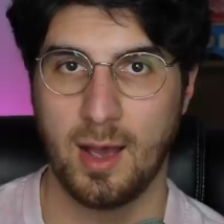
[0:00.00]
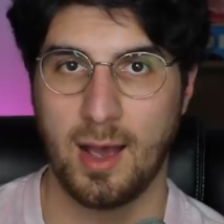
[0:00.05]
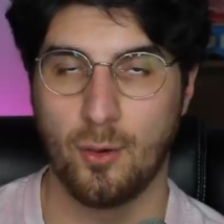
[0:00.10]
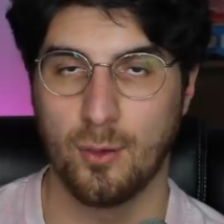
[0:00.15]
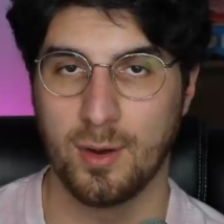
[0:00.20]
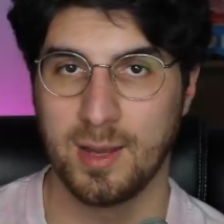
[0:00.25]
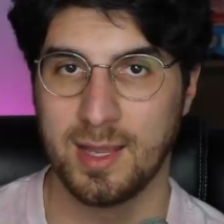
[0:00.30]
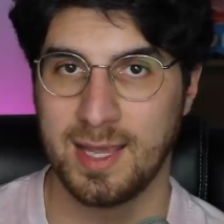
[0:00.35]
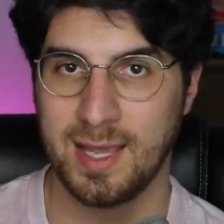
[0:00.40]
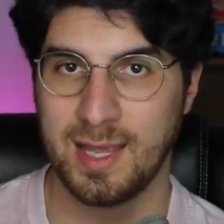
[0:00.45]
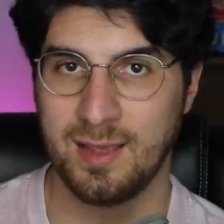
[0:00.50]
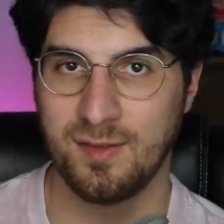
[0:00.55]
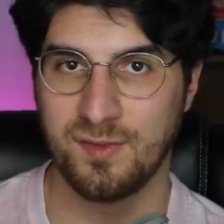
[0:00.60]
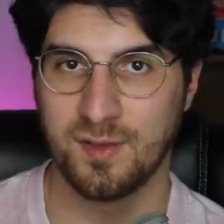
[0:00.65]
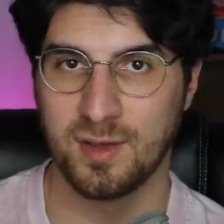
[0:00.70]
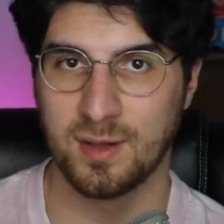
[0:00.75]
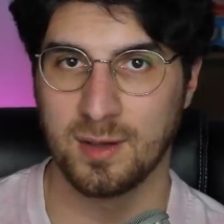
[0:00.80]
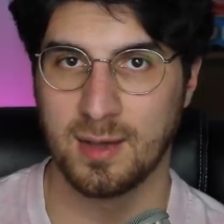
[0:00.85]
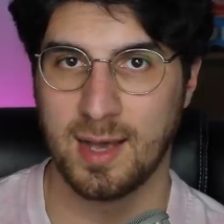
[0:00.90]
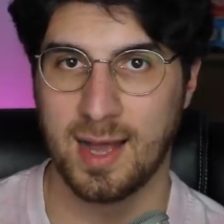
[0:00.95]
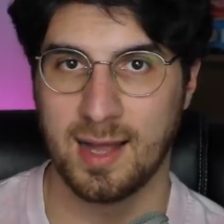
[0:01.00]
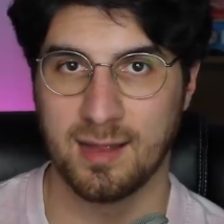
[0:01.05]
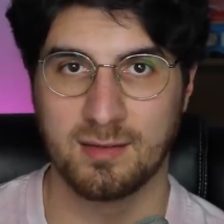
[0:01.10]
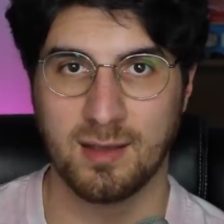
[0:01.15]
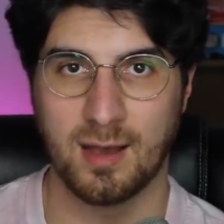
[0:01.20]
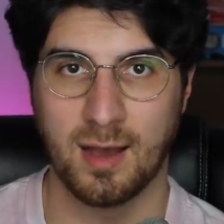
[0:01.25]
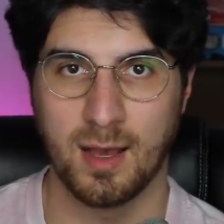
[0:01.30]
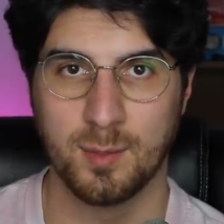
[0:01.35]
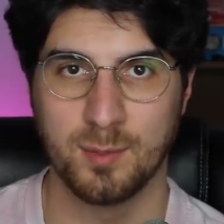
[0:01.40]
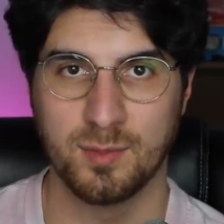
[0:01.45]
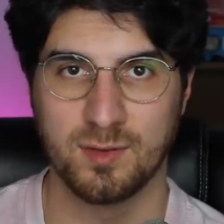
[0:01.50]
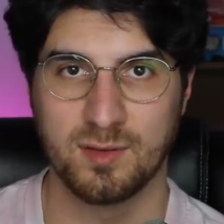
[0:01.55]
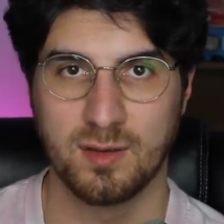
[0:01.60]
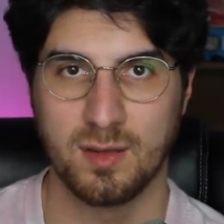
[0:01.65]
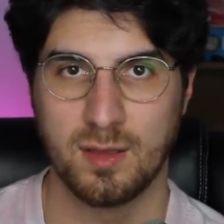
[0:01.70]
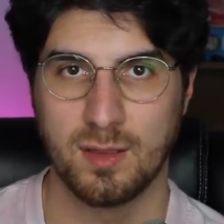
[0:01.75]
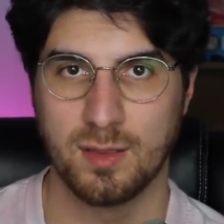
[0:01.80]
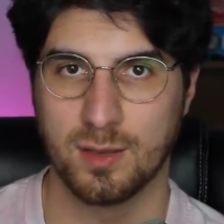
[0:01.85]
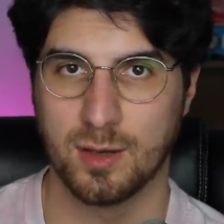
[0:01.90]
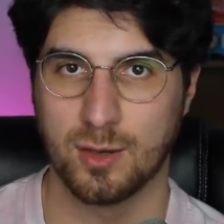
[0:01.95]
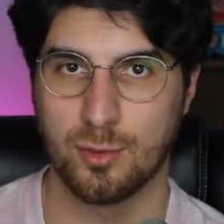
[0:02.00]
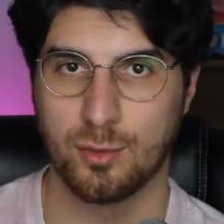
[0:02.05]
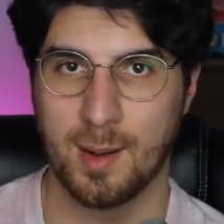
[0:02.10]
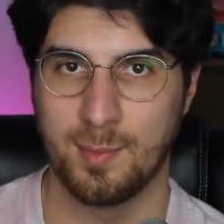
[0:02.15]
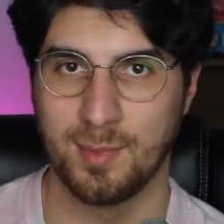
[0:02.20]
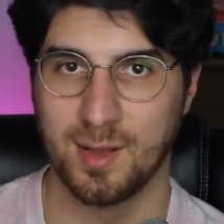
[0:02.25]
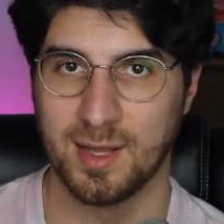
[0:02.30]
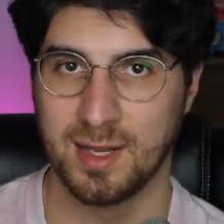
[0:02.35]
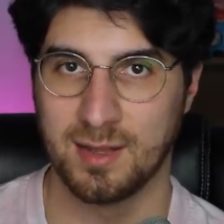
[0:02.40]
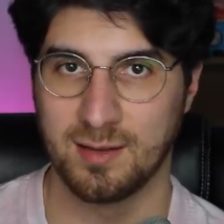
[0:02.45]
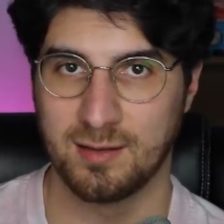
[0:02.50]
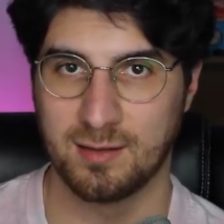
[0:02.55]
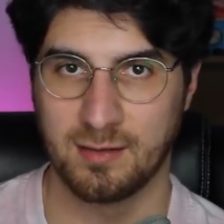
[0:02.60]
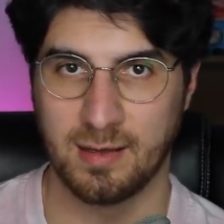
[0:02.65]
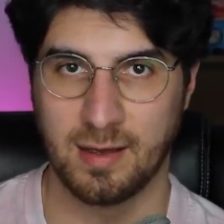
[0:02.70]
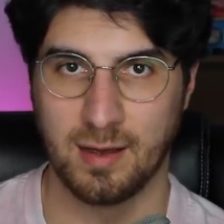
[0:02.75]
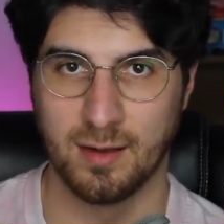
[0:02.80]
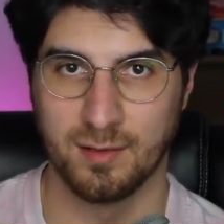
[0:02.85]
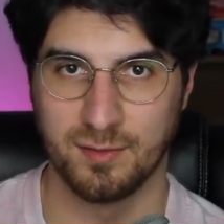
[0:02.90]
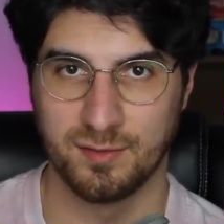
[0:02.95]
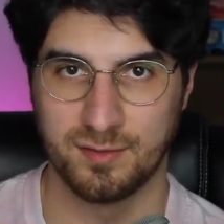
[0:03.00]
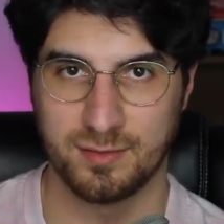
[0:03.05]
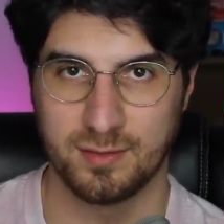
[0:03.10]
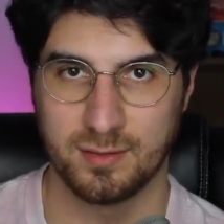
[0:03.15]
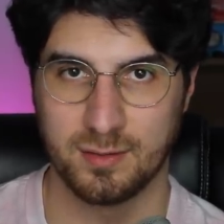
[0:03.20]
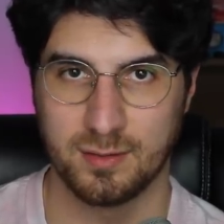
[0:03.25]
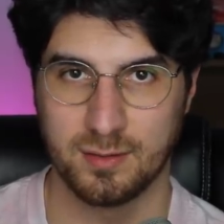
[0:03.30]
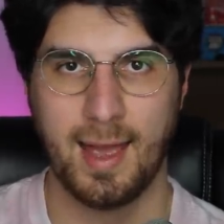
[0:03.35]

or even, at times, the Kremlin itself.